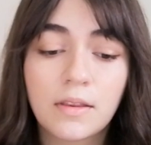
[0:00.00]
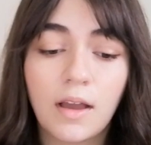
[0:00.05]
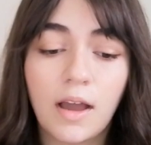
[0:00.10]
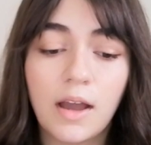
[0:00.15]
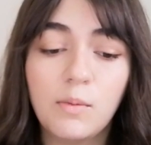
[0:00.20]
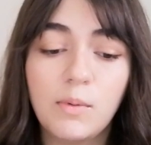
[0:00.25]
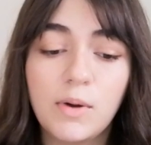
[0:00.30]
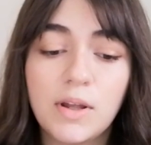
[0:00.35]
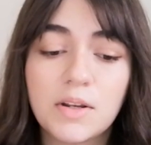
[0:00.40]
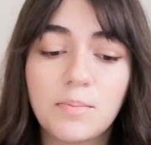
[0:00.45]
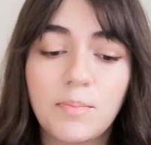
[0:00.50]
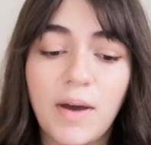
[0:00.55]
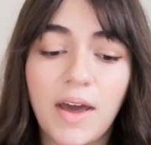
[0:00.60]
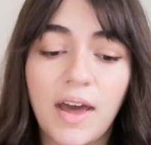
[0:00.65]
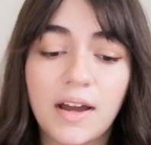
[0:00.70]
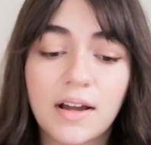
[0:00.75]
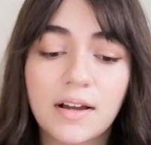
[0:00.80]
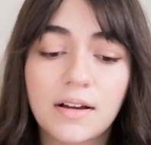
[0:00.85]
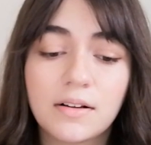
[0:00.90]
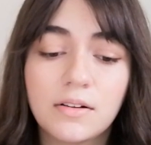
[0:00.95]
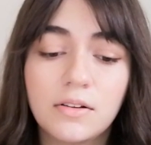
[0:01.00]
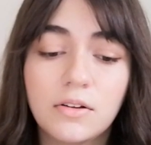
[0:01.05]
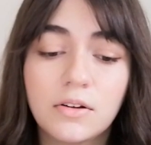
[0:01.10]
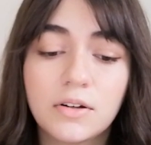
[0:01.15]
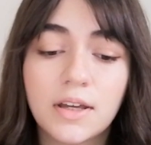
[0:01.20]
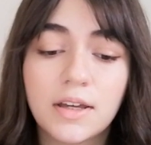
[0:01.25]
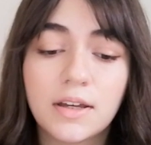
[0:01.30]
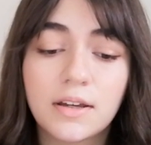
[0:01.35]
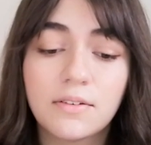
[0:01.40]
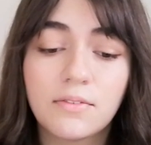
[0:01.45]
I went back,
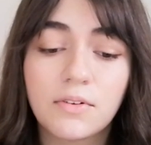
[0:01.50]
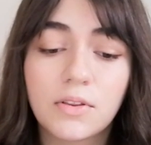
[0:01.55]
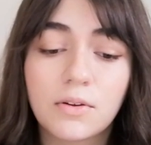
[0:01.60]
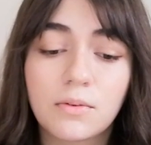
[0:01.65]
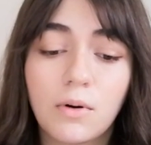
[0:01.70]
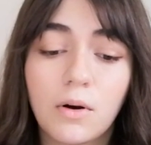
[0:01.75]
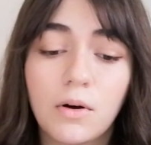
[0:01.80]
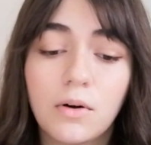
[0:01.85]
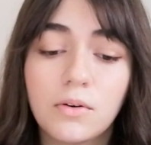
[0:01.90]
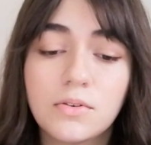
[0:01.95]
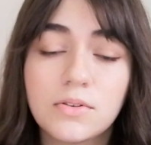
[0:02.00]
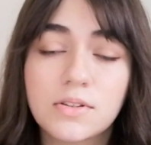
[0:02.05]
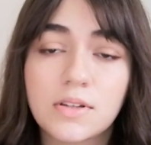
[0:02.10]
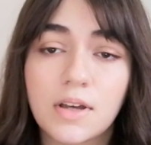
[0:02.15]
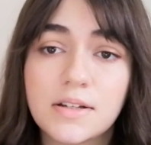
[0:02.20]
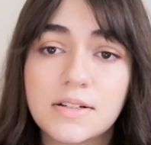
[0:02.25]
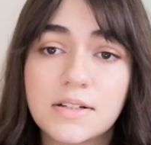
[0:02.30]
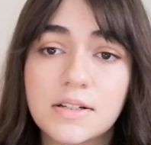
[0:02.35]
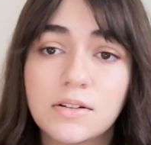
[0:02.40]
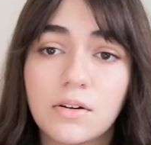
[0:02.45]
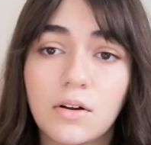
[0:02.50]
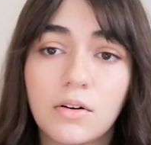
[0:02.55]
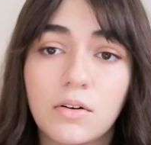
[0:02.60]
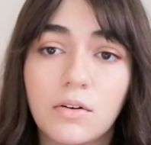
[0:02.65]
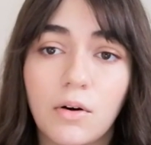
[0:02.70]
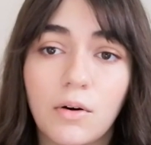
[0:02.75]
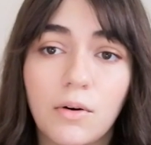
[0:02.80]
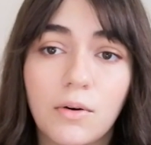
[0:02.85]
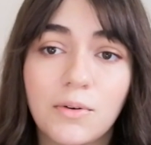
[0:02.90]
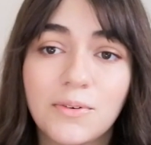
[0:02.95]
looking for the roads I did not
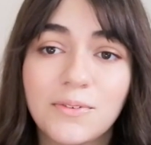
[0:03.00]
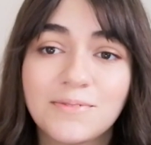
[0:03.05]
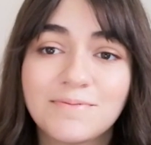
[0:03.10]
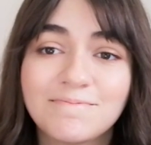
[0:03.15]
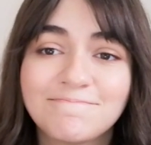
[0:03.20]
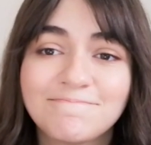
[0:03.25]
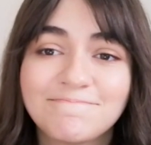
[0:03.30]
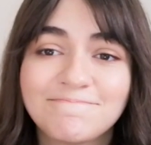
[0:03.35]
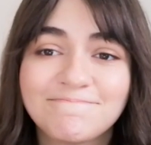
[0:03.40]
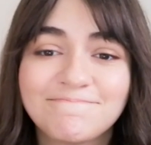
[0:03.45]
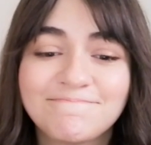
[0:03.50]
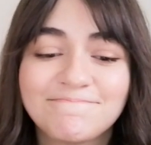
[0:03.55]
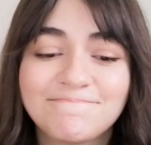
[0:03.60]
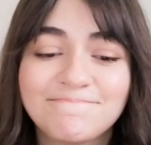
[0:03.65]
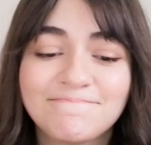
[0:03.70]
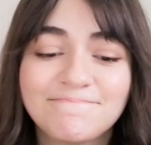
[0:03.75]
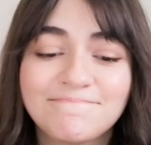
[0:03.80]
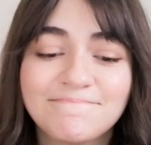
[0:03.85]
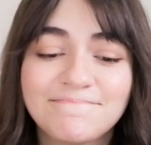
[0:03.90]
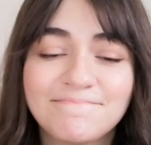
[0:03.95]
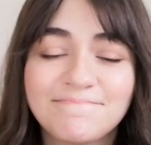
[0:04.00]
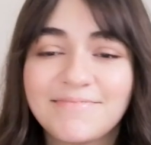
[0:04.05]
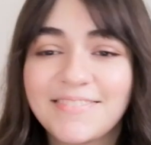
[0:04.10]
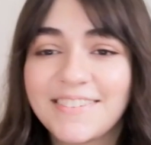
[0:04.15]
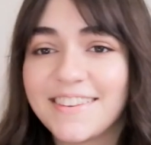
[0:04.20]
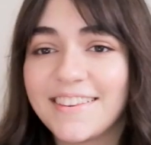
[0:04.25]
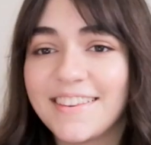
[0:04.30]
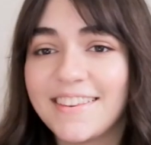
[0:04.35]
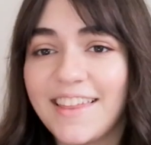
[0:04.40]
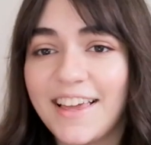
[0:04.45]
know.
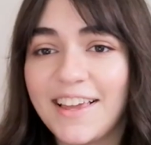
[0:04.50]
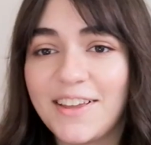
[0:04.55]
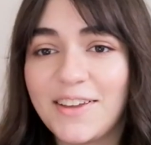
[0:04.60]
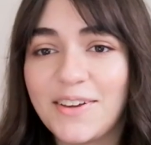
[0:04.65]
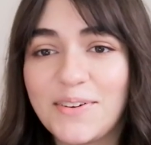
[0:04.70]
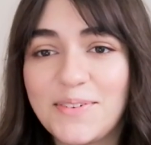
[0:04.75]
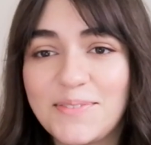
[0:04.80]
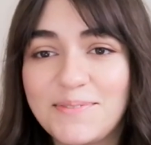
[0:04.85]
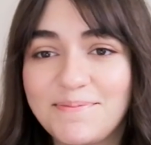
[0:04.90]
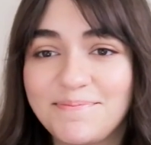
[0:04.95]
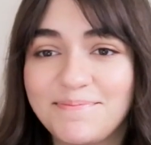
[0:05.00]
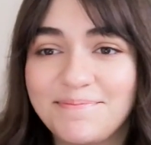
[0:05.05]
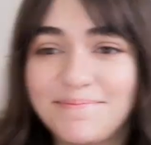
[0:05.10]
Thank you.